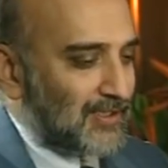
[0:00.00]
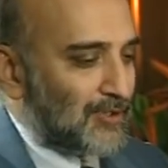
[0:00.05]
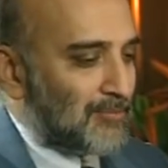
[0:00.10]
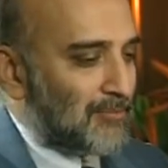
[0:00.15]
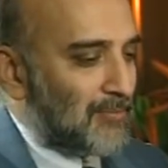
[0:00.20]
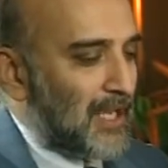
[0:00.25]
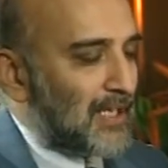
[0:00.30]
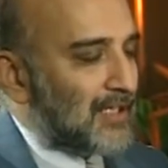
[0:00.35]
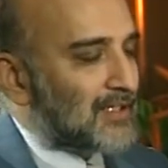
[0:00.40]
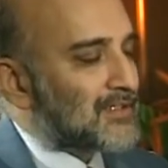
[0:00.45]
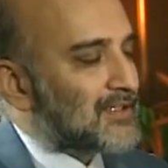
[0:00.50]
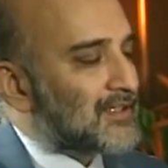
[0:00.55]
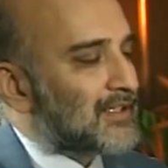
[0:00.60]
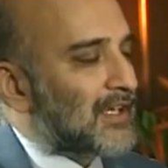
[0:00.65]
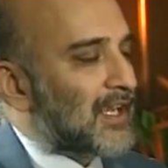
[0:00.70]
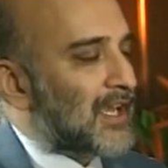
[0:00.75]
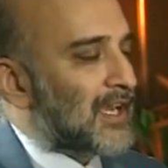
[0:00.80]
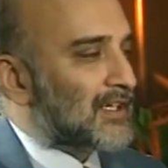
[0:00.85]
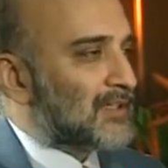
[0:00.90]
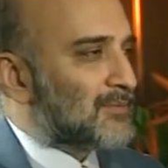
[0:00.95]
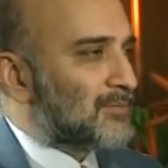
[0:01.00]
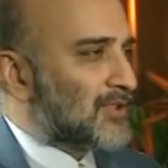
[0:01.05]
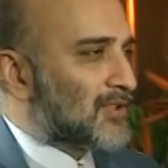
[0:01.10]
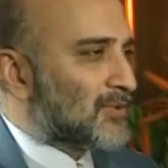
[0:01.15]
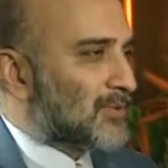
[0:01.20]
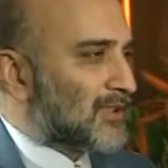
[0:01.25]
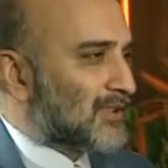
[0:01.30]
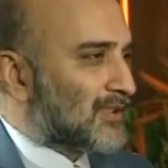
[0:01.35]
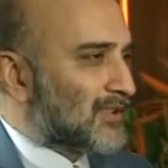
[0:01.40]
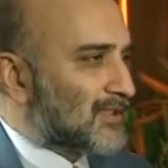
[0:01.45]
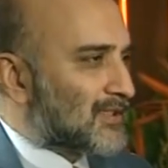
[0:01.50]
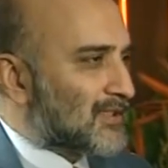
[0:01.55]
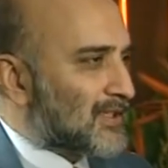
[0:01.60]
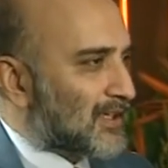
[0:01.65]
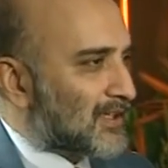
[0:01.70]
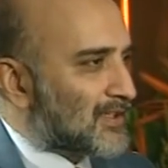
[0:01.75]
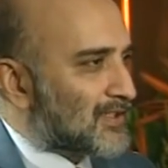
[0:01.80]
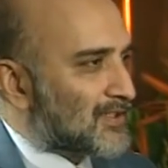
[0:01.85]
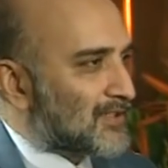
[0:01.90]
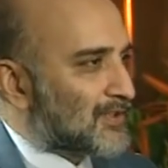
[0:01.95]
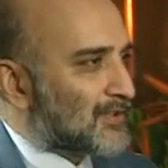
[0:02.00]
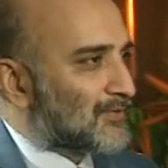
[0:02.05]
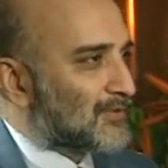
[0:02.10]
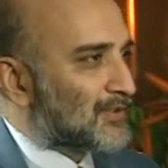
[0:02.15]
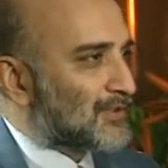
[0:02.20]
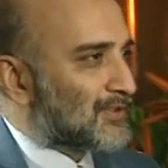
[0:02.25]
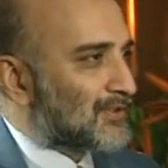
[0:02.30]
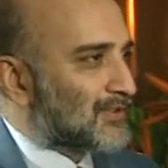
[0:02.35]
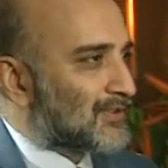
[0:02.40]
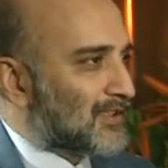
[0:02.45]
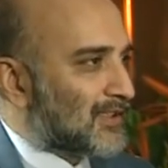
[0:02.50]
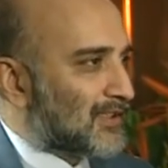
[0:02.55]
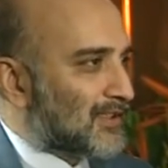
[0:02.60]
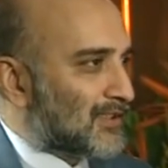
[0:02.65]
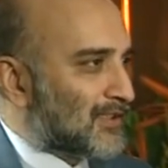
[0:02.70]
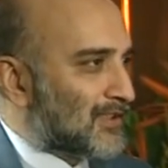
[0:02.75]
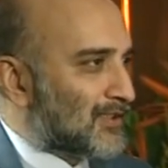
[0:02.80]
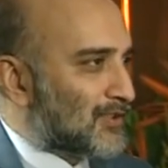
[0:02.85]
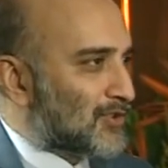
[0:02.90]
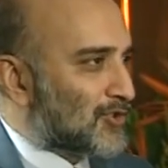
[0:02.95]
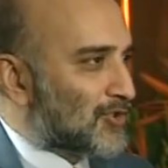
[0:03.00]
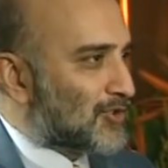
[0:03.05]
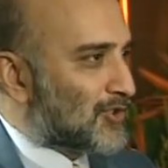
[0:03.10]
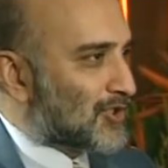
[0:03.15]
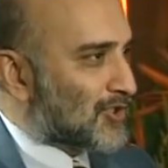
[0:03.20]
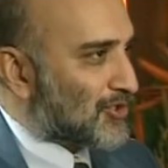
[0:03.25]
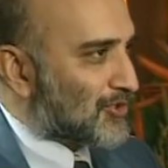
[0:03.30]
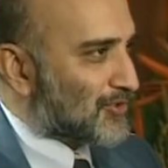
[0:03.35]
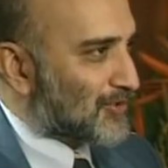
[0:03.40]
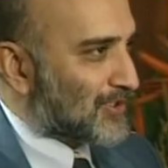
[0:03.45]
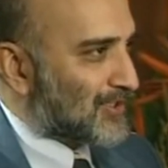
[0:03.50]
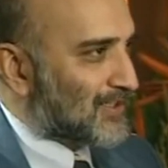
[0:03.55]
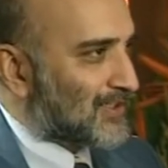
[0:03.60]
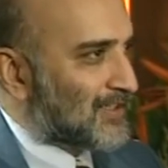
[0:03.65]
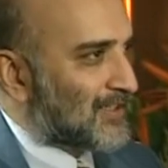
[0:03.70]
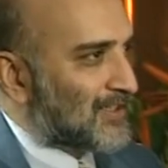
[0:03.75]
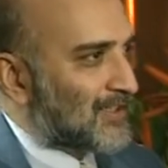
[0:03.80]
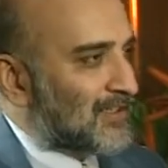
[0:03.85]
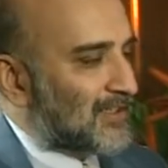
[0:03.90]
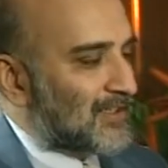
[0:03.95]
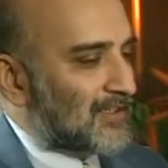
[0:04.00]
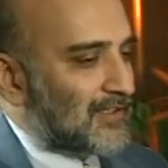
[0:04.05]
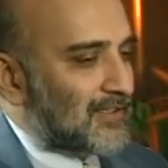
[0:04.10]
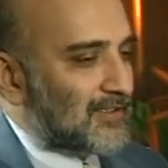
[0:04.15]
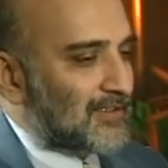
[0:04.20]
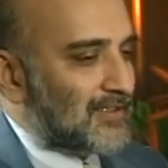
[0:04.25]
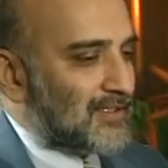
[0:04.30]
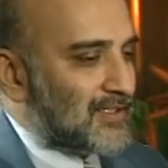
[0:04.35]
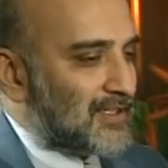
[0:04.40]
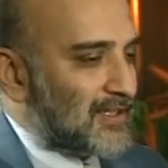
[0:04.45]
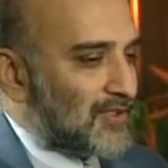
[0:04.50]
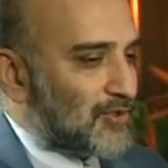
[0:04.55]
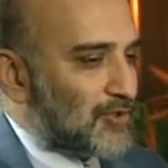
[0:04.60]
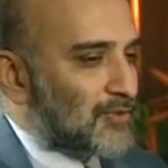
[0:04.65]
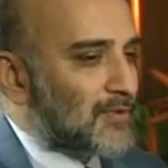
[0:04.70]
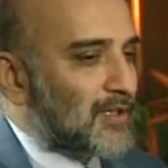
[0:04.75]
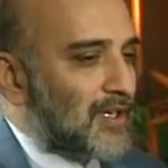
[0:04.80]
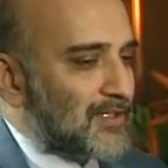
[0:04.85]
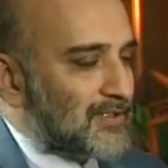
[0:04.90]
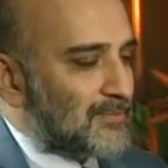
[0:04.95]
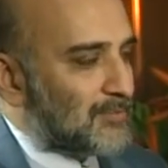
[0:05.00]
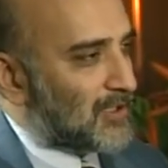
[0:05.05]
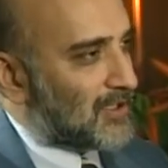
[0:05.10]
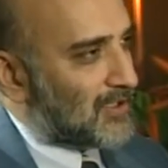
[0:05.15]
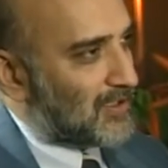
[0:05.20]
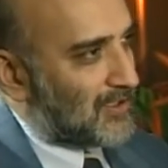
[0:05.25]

balancing act between the executive and the judiciary, this too has been